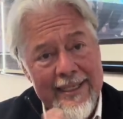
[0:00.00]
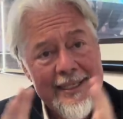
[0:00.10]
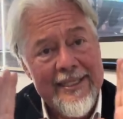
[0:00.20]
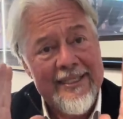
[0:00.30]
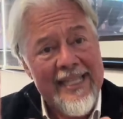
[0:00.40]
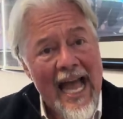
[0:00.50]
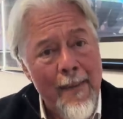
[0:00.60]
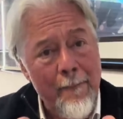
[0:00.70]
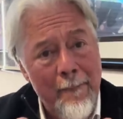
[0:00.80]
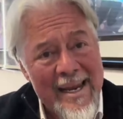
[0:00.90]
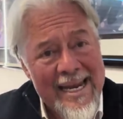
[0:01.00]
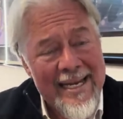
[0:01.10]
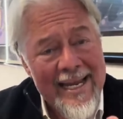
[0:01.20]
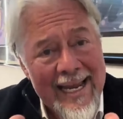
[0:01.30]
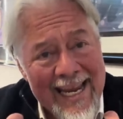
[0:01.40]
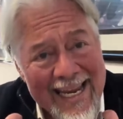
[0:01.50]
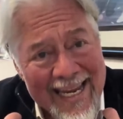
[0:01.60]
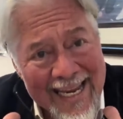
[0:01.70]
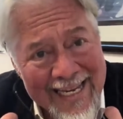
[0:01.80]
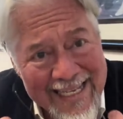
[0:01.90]
Stop being
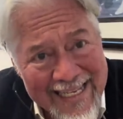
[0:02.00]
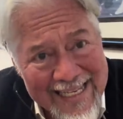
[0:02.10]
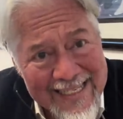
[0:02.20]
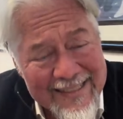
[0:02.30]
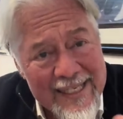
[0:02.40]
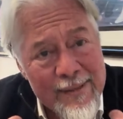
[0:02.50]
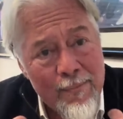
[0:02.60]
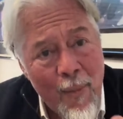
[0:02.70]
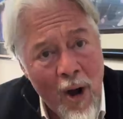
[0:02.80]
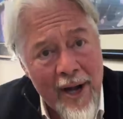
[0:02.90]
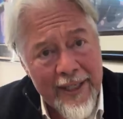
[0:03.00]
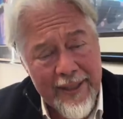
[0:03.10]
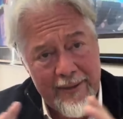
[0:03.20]
an easy mark.